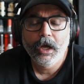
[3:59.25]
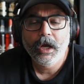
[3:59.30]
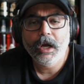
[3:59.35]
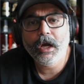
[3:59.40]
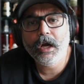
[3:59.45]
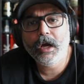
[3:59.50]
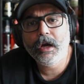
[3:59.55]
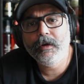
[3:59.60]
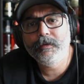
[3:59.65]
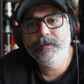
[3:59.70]

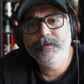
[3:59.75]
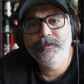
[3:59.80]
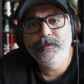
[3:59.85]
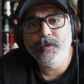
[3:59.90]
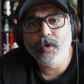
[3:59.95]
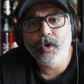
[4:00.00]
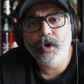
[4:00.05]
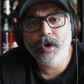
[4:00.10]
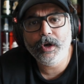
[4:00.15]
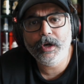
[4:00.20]
uh,
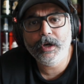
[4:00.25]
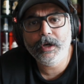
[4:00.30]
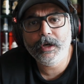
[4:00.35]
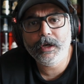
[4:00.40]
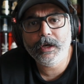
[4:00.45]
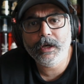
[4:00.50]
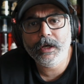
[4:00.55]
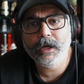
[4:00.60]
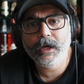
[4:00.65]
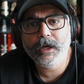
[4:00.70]
for
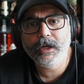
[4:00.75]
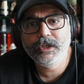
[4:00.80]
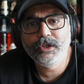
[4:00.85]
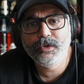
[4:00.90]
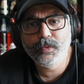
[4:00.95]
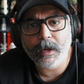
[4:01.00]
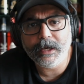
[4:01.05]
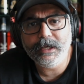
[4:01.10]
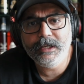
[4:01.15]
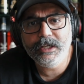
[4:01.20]
uh,
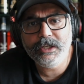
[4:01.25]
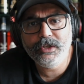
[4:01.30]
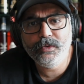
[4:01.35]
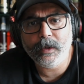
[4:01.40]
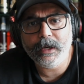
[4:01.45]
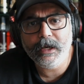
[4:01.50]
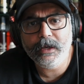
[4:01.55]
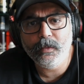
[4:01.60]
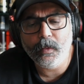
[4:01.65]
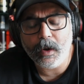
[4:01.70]

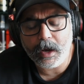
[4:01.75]
2021?